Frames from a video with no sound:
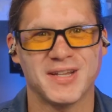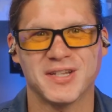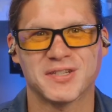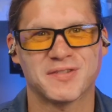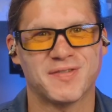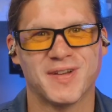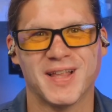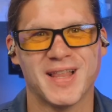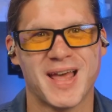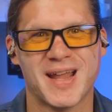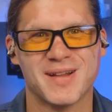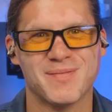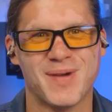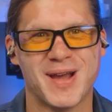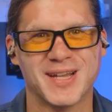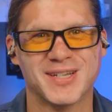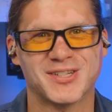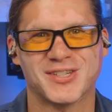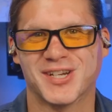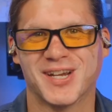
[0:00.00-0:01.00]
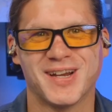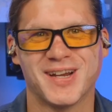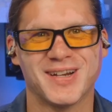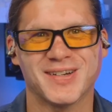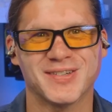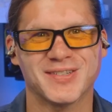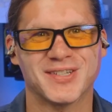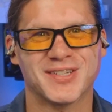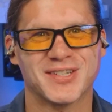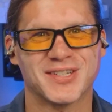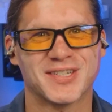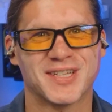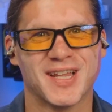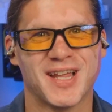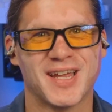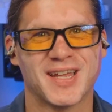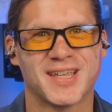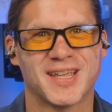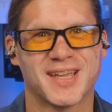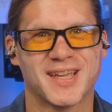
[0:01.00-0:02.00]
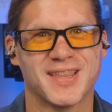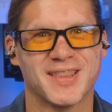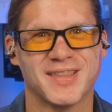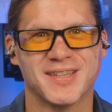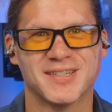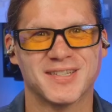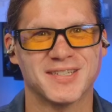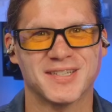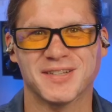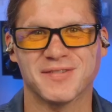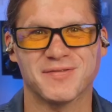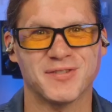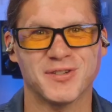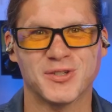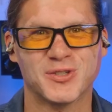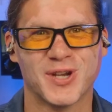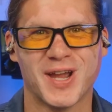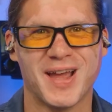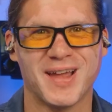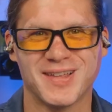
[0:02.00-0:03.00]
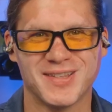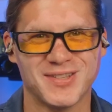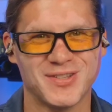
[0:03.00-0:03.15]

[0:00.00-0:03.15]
I just fell out of my chair. It was just like, this is the future.